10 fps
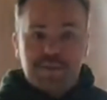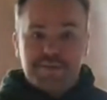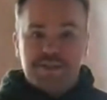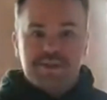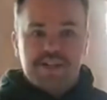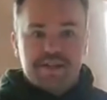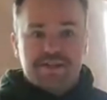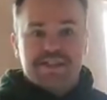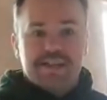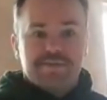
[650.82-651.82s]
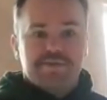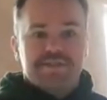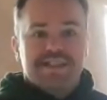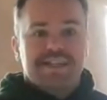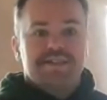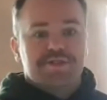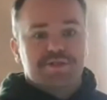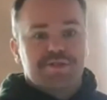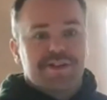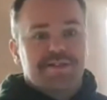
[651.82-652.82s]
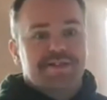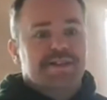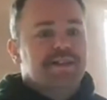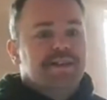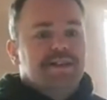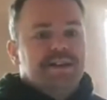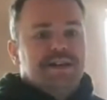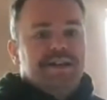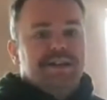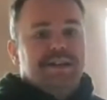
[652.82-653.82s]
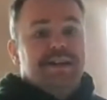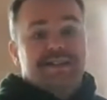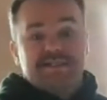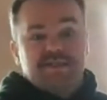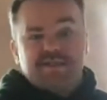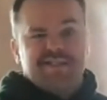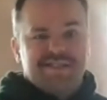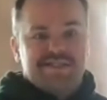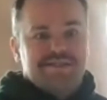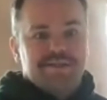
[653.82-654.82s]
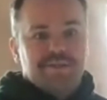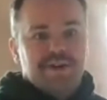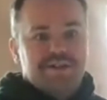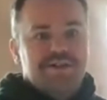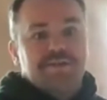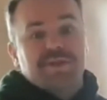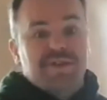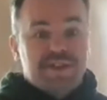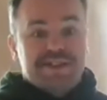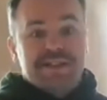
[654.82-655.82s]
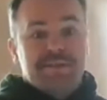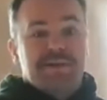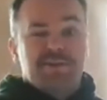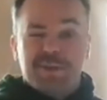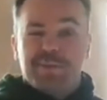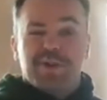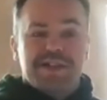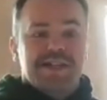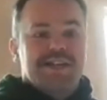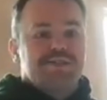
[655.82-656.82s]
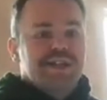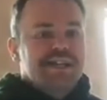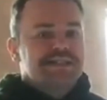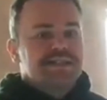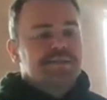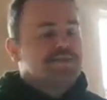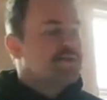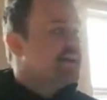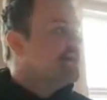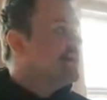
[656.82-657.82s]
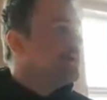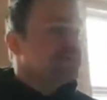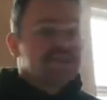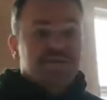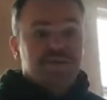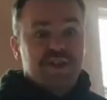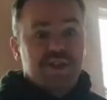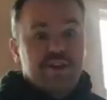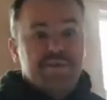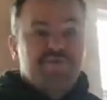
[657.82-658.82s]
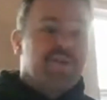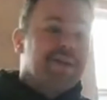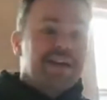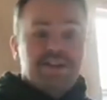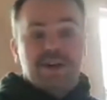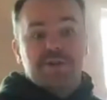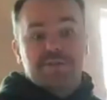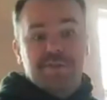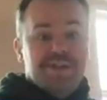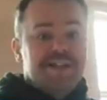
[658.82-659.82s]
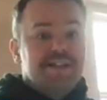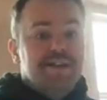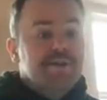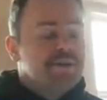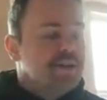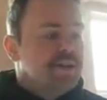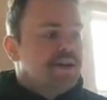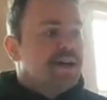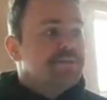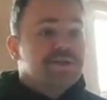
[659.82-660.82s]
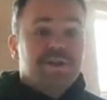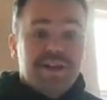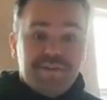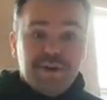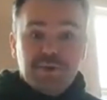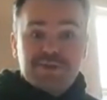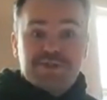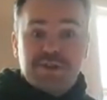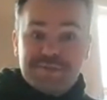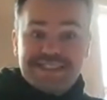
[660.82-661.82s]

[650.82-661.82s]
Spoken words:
be doing it at the same sort of standard as your road, and because the system works. And with the 13 bed, we'll be putting kitchenettes in them as well, because they've already got them, ripping out the old, putting in the new. So if you want to come and